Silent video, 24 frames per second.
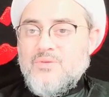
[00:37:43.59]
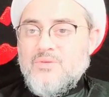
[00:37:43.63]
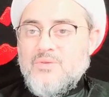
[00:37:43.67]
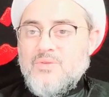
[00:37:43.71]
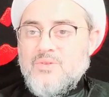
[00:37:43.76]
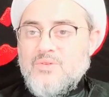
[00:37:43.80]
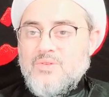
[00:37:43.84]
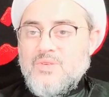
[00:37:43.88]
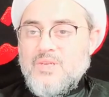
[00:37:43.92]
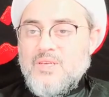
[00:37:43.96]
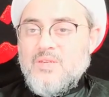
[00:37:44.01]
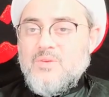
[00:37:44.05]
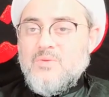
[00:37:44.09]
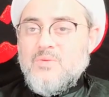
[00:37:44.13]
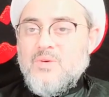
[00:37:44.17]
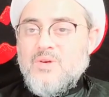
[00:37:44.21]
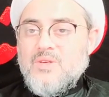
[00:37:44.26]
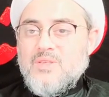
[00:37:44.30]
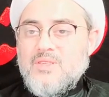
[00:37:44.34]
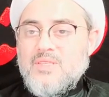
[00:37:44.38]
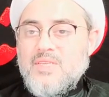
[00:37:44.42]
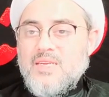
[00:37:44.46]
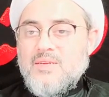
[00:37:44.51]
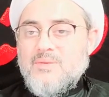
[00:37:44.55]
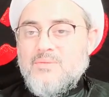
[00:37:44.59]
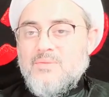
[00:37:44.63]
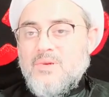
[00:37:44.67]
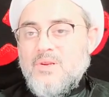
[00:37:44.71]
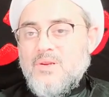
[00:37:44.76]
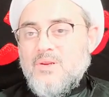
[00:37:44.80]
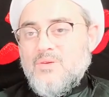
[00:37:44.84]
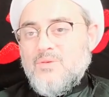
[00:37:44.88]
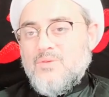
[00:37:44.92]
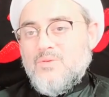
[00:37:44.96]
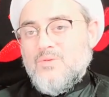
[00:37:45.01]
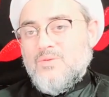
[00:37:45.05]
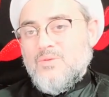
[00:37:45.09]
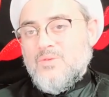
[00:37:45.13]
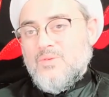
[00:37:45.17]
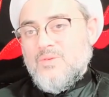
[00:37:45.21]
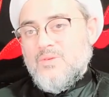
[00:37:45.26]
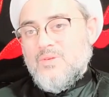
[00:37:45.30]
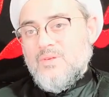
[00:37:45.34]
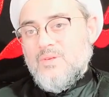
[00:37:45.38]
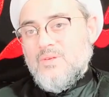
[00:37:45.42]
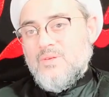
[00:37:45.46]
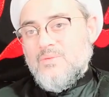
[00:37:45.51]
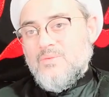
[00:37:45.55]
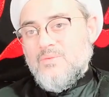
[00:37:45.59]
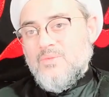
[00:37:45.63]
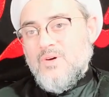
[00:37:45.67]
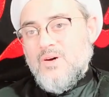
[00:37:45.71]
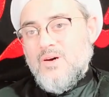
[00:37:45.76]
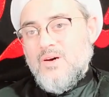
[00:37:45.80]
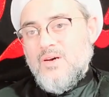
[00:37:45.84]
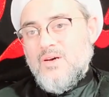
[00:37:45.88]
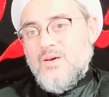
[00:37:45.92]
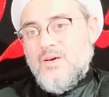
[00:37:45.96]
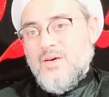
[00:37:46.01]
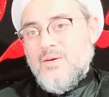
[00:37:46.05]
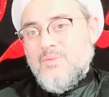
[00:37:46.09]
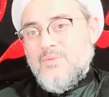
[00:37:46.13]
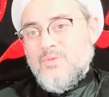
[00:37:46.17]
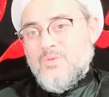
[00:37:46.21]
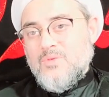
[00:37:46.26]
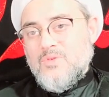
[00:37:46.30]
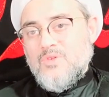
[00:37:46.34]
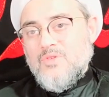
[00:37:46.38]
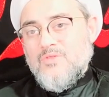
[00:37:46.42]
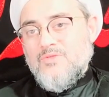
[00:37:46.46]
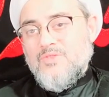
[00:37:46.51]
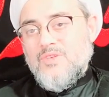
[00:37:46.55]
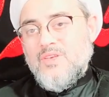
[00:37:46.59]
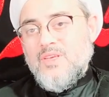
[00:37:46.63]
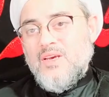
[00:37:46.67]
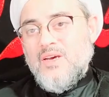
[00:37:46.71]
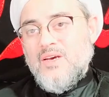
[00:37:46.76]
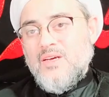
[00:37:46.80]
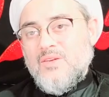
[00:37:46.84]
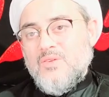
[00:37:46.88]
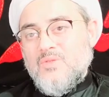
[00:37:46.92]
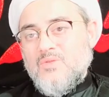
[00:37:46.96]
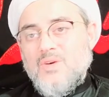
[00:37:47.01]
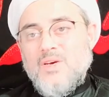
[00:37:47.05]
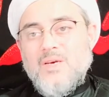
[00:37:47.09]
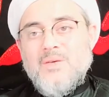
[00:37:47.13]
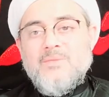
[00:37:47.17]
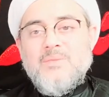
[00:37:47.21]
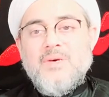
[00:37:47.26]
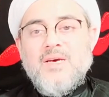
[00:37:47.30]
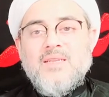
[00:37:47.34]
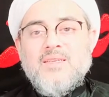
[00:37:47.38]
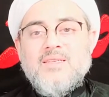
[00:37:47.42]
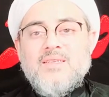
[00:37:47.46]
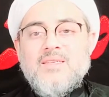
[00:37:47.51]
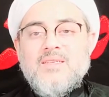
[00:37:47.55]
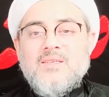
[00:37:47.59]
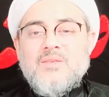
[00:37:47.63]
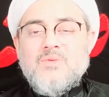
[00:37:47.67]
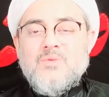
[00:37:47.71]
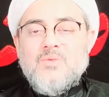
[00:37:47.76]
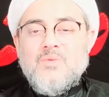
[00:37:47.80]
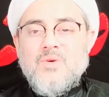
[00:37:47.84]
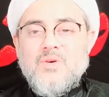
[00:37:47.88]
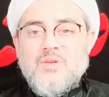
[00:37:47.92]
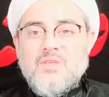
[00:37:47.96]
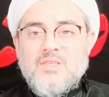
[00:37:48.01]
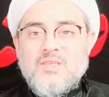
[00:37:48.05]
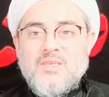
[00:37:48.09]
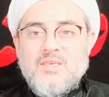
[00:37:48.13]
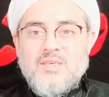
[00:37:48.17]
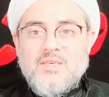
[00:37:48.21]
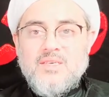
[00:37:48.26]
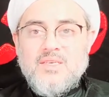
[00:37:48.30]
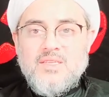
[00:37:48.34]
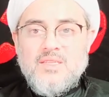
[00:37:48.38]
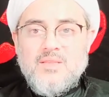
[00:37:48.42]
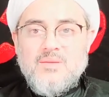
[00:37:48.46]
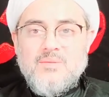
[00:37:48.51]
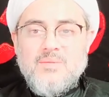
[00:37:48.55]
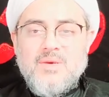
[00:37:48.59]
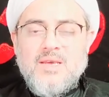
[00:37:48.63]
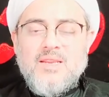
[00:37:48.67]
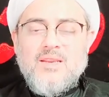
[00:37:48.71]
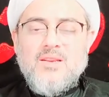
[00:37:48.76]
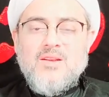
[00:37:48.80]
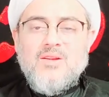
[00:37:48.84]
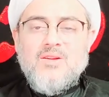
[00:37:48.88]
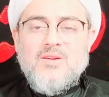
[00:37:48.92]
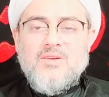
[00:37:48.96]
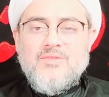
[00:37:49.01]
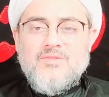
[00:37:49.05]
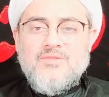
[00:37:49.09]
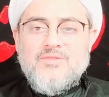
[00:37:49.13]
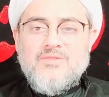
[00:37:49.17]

So it was that Mal'un Abu Sufyan who abandoned water in the battle of